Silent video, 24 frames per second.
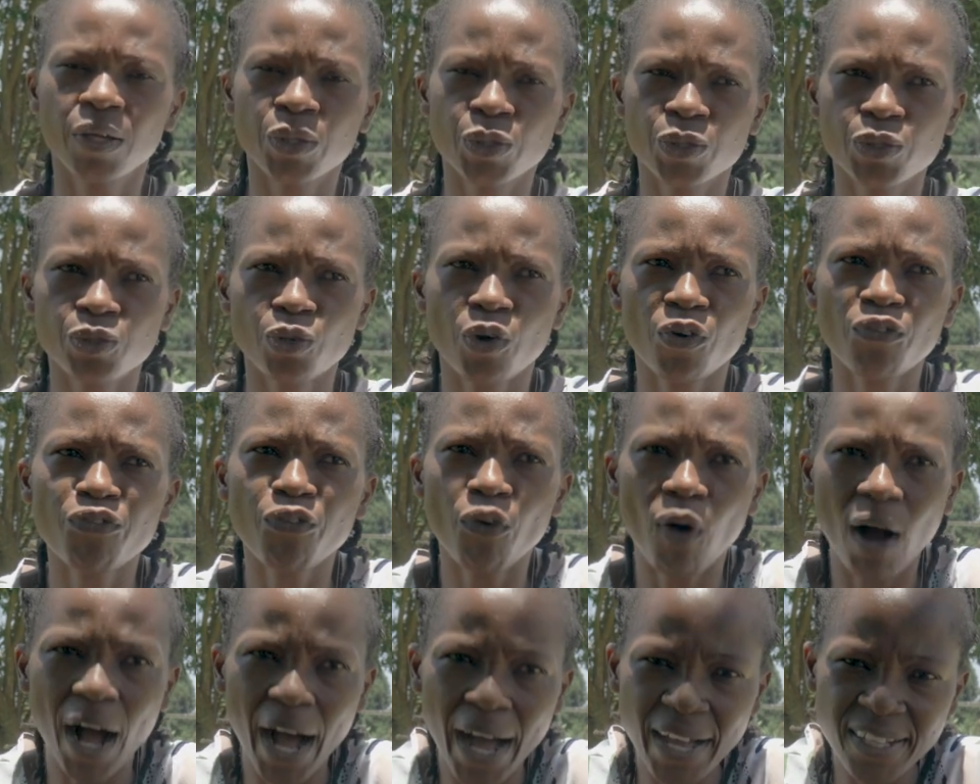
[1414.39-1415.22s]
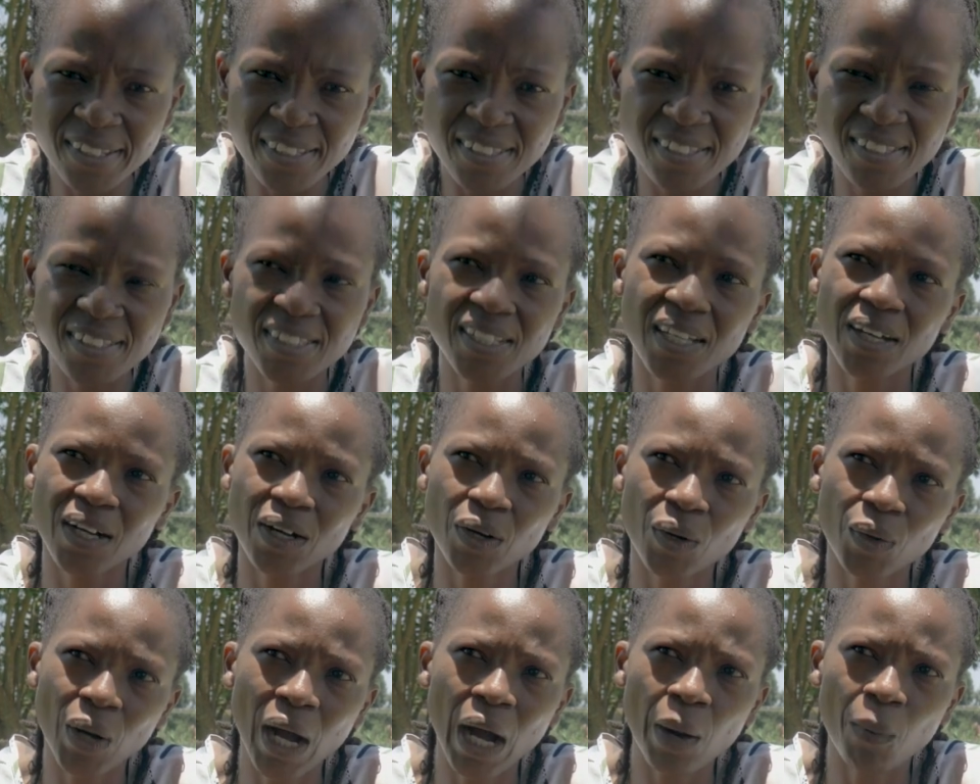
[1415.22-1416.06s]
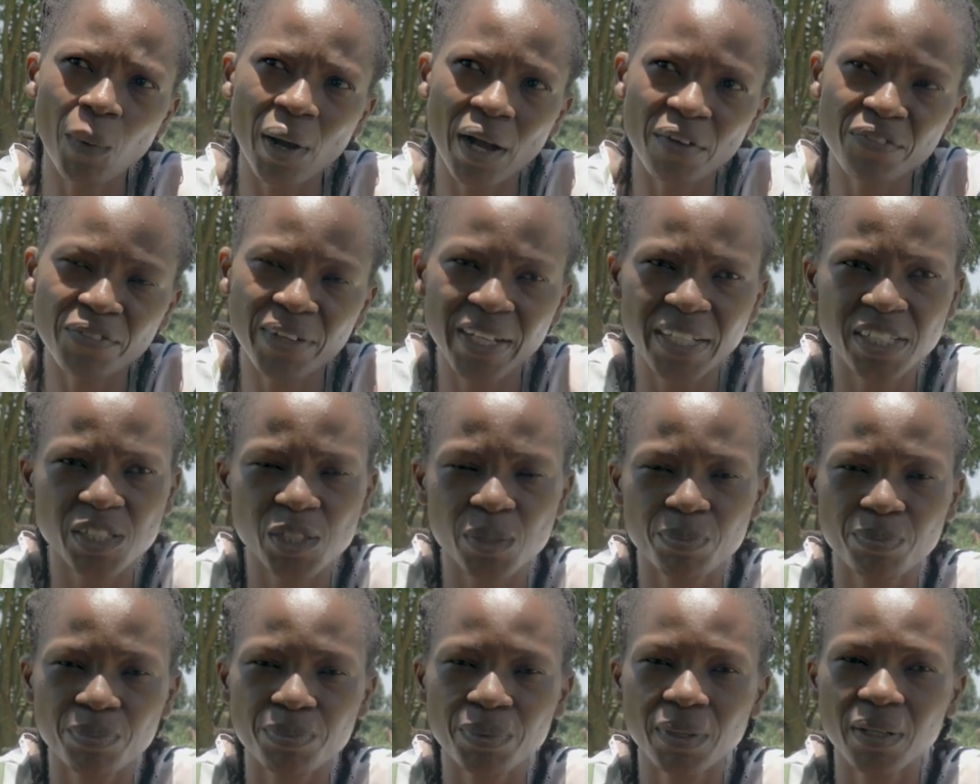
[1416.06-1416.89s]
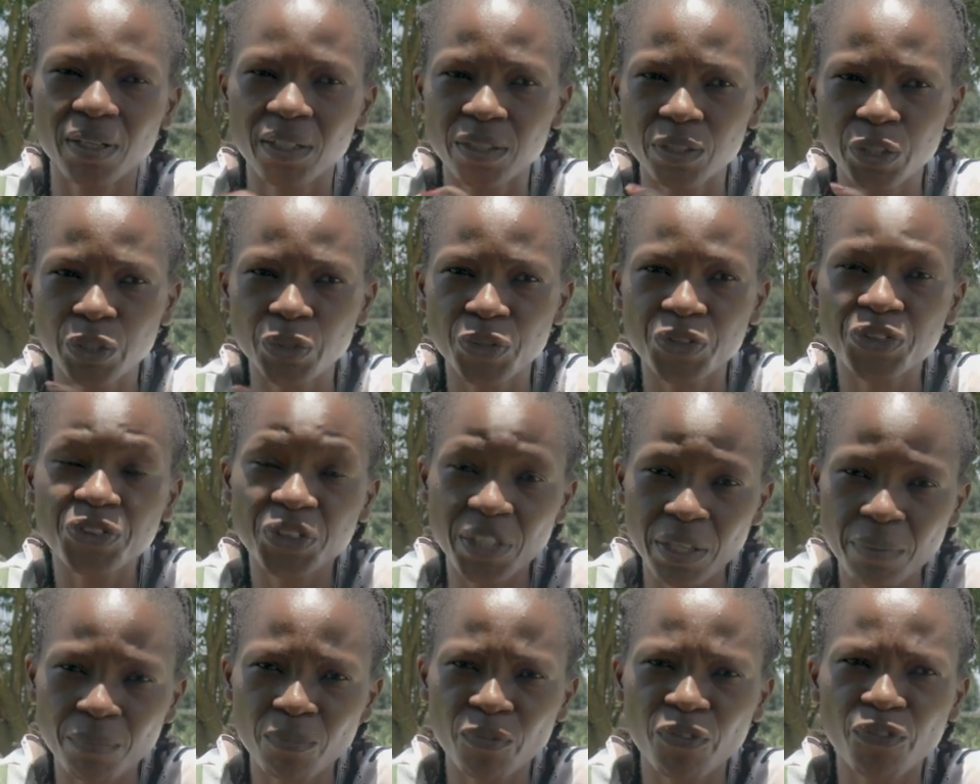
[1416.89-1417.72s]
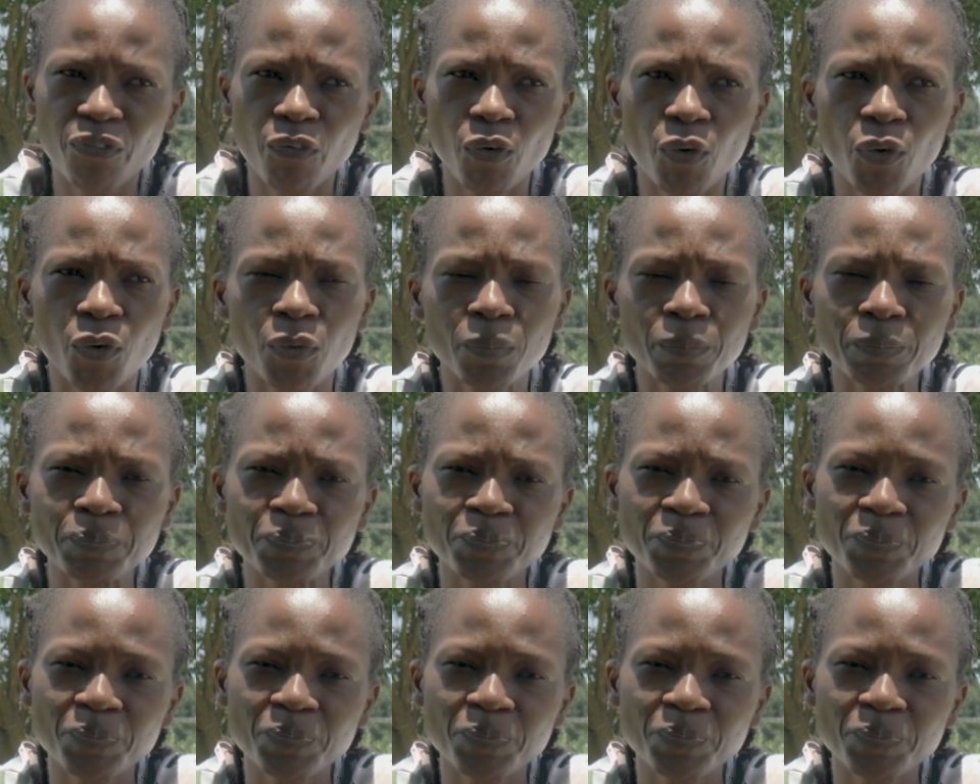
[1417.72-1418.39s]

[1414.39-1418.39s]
So for us, our flagship, you know, theme for